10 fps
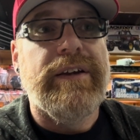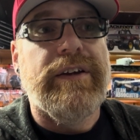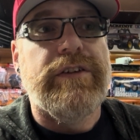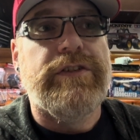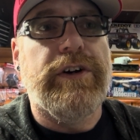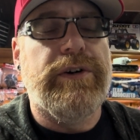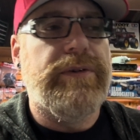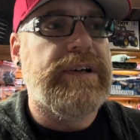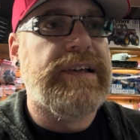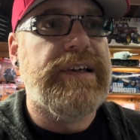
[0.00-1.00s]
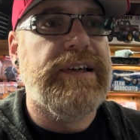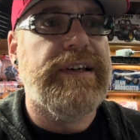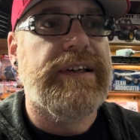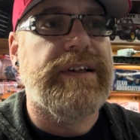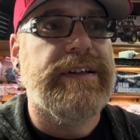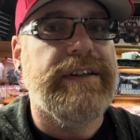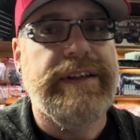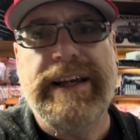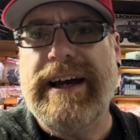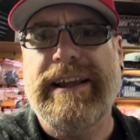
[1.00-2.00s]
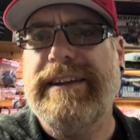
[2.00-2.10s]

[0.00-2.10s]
So yeah,